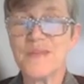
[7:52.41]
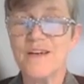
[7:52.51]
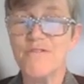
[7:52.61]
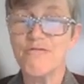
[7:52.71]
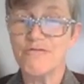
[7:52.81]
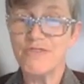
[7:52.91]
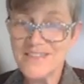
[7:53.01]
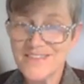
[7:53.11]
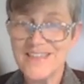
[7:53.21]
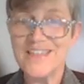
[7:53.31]
a
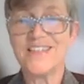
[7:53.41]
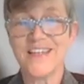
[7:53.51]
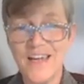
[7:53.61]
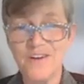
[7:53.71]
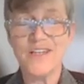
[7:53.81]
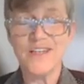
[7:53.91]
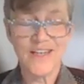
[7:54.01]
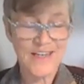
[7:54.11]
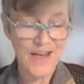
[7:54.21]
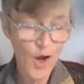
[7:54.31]
fascinating area,
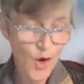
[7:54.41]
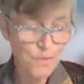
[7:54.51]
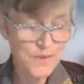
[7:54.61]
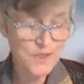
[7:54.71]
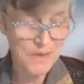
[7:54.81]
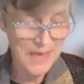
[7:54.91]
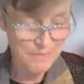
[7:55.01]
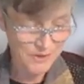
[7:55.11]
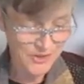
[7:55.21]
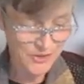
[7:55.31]
and I hope to be
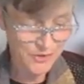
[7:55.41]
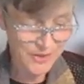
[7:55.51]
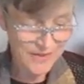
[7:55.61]
able to